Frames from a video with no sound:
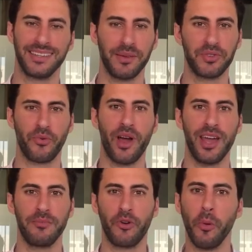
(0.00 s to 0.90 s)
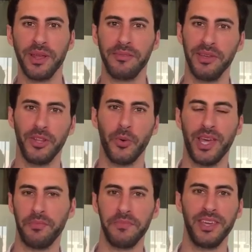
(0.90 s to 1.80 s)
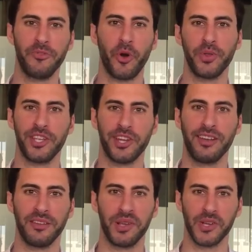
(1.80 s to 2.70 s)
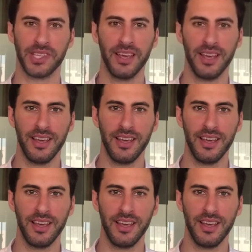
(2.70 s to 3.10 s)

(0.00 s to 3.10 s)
subscribe, comment below, help me grow the channel because